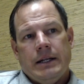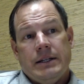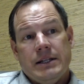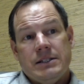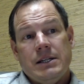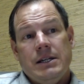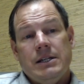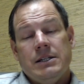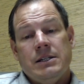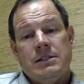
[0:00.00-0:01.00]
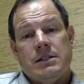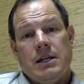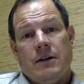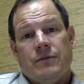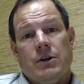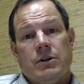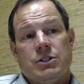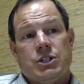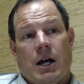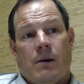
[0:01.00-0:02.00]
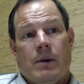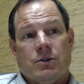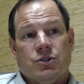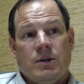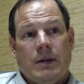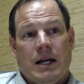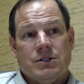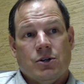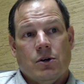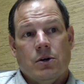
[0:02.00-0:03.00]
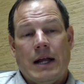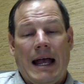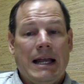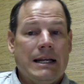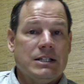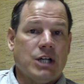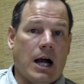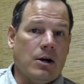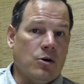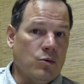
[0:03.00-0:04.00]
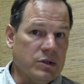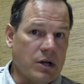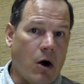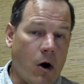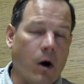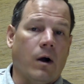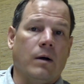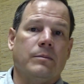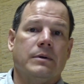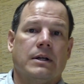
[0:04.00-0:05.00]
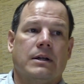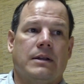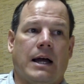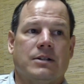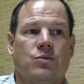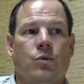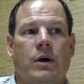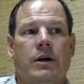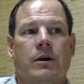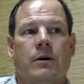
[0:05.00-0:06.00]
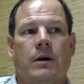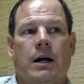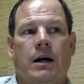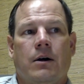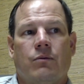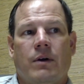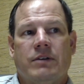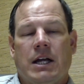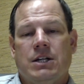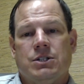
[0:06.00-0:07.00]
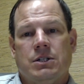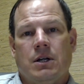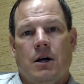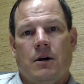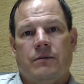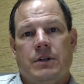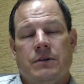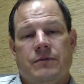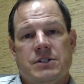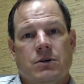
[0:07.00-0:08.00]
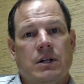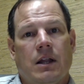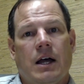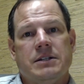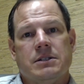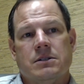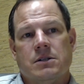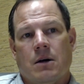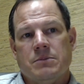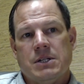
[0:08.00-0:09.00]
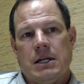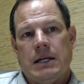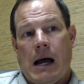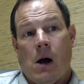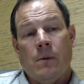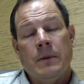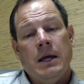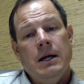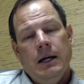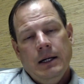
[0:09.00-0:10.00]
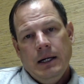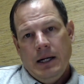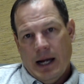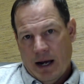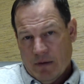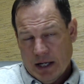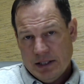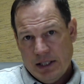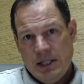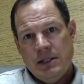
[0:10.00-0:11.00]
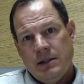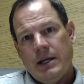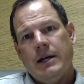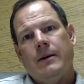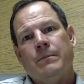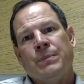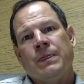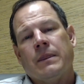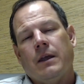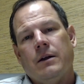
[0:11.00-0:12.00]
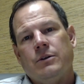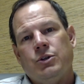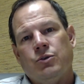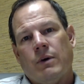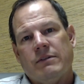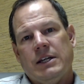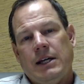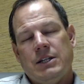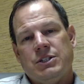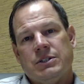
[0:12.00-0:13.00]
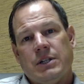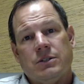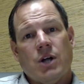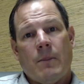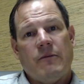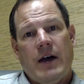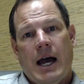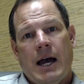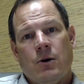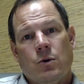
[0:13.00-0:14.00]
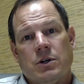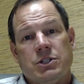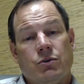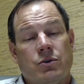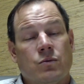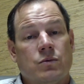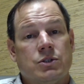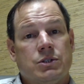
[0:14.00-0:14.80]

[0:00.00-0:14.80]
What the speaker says: this is if there is child maltreatment has occurred and the child was harmed. That's where revocation of the facility license comes in. Now, have I seen them do revocations at the drop of a hat where a child